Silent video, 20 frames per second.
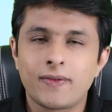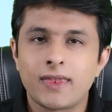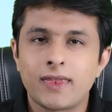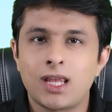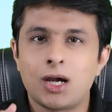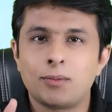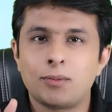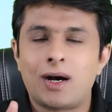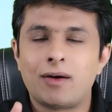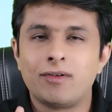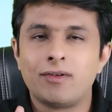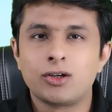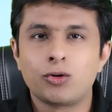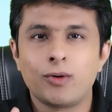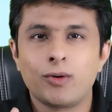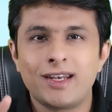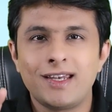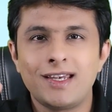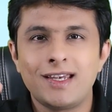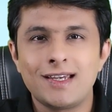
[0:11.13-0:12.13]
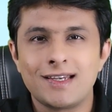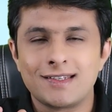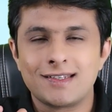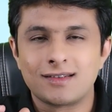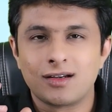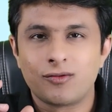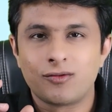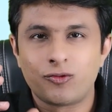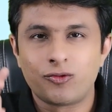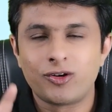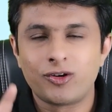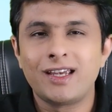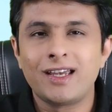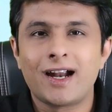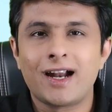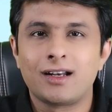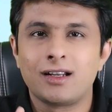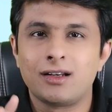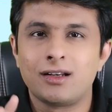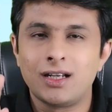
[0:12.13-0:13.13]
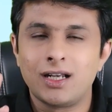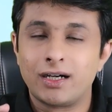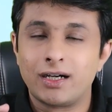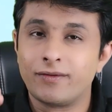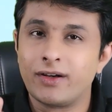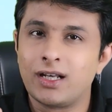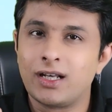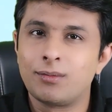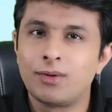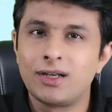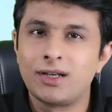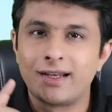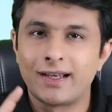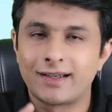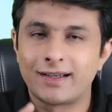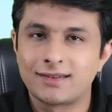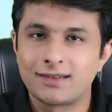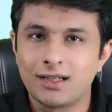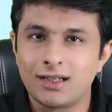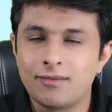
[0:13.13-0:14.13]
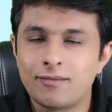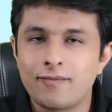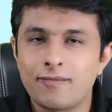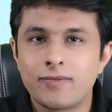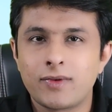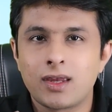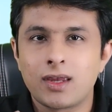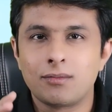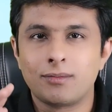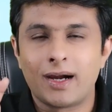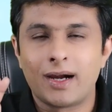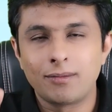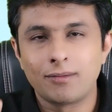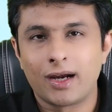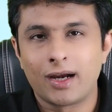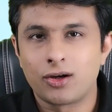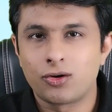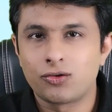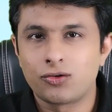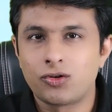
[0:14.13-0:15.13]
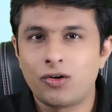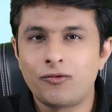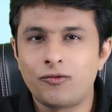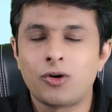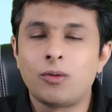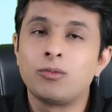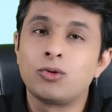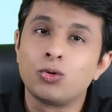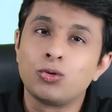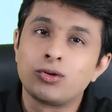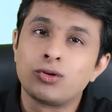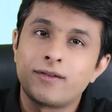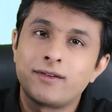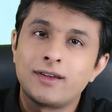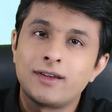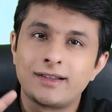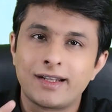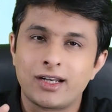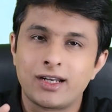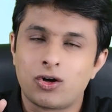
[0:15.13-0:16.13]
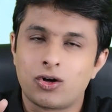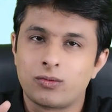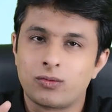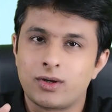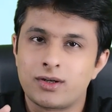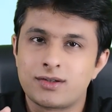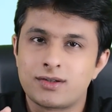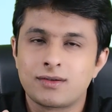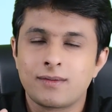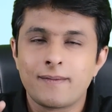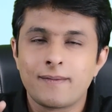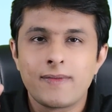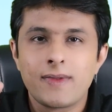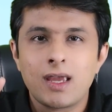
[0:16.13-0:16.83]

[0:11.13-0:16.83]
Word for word: Now, Power Query is a free add-in available in Excel by Microsoft from 2010 onwards.